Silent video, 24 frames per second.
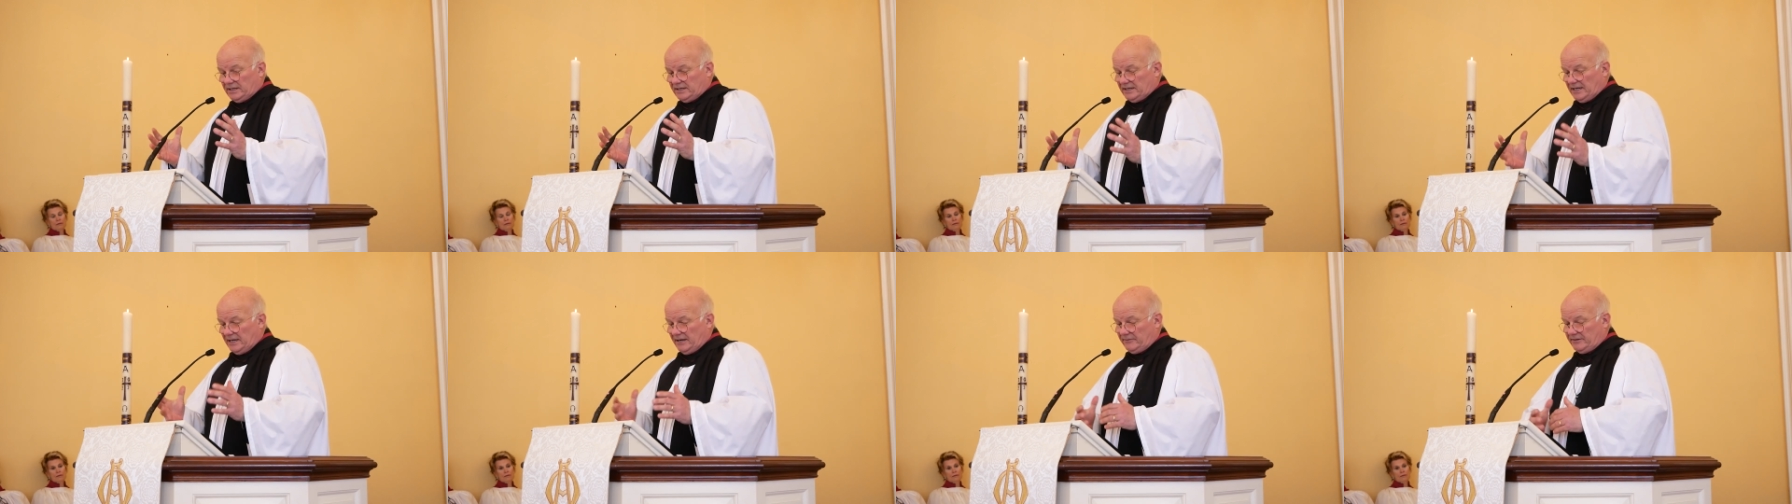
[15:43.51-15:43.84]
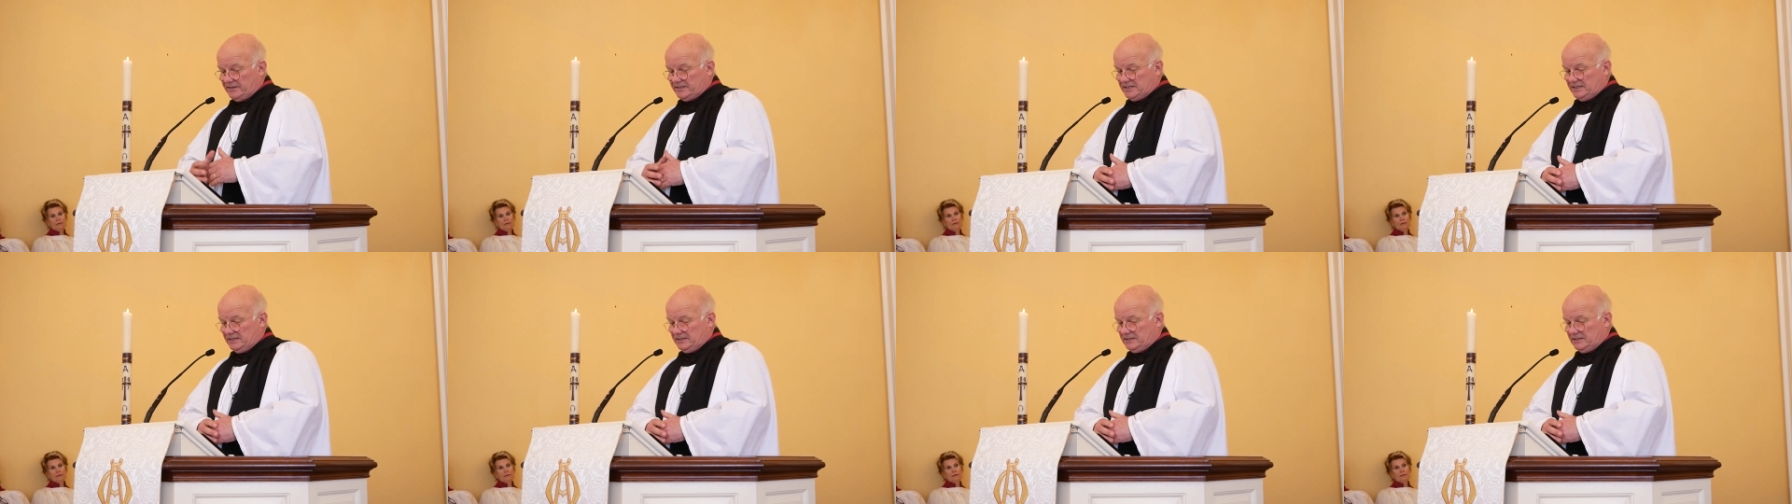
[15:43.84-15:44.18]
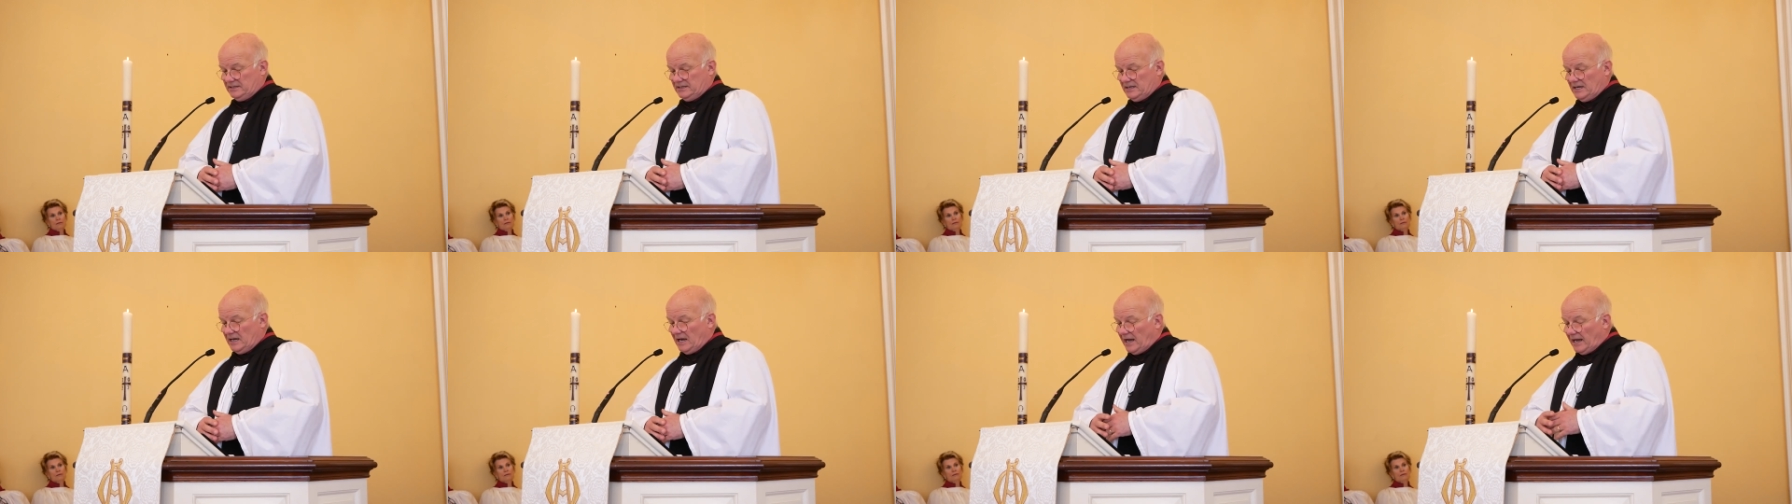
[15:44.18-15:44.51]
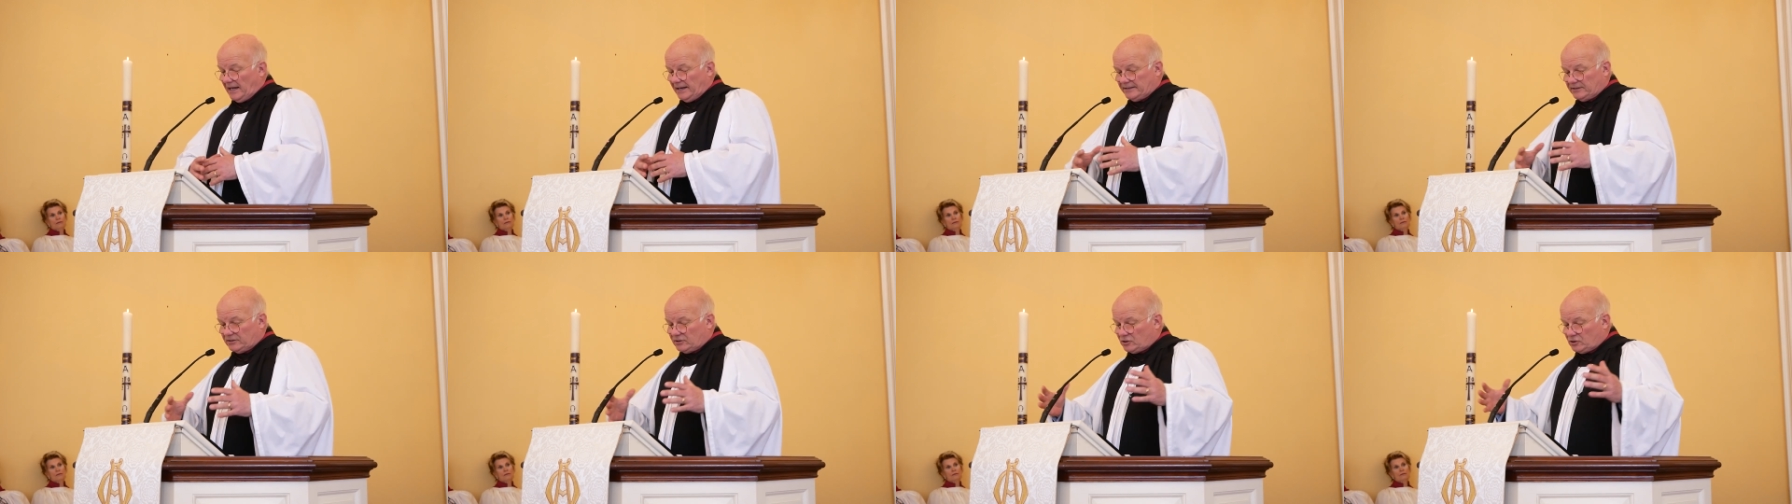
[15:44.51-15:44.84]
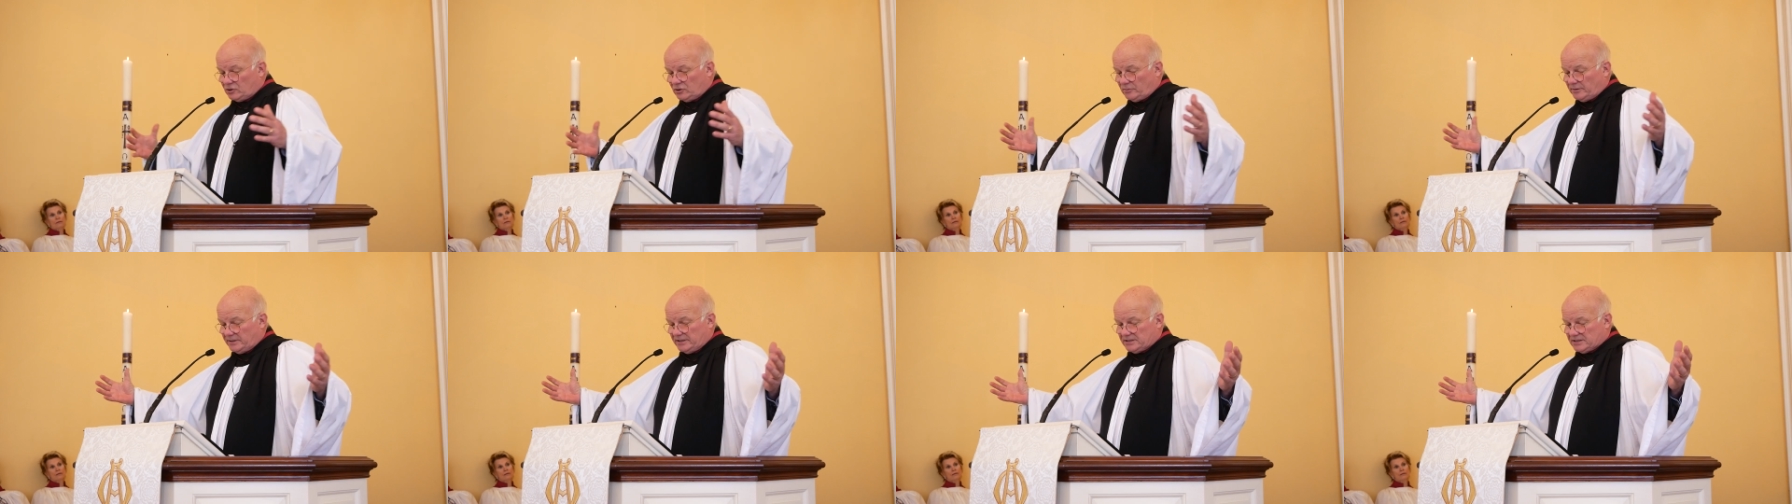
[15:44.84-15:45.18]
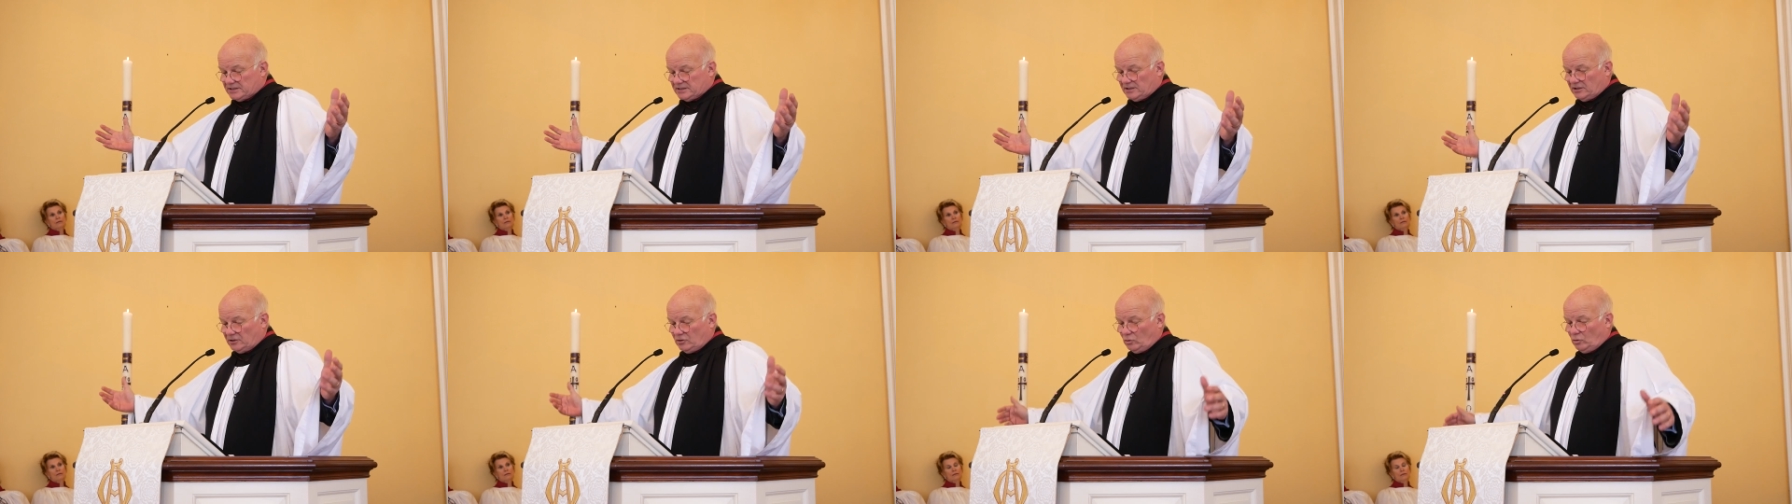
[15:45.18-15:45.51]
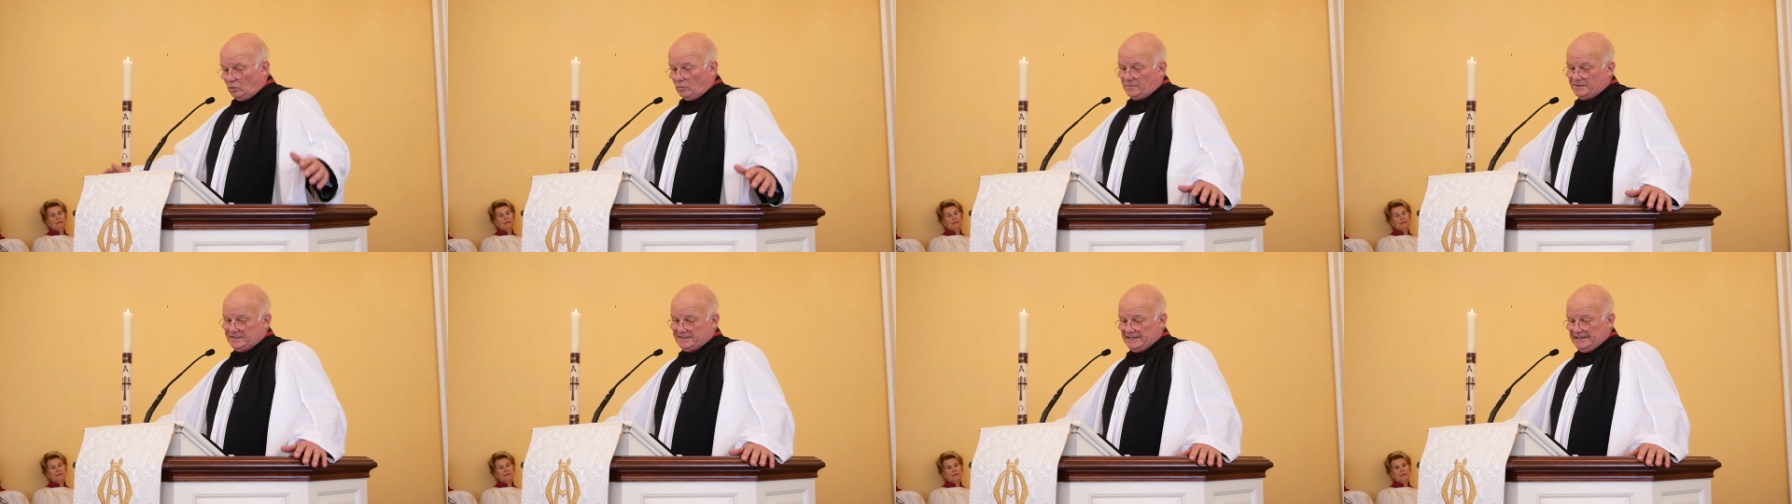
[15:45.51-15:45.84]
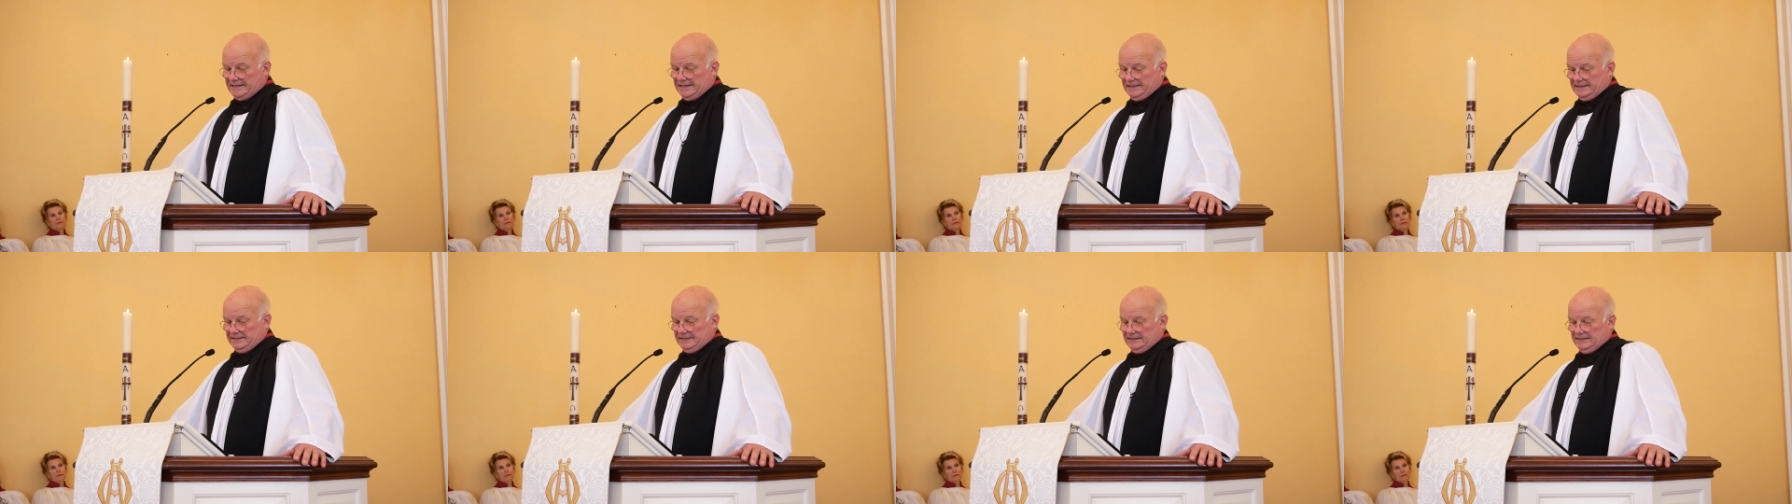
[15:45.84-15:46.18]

inherited, and grew it enormously.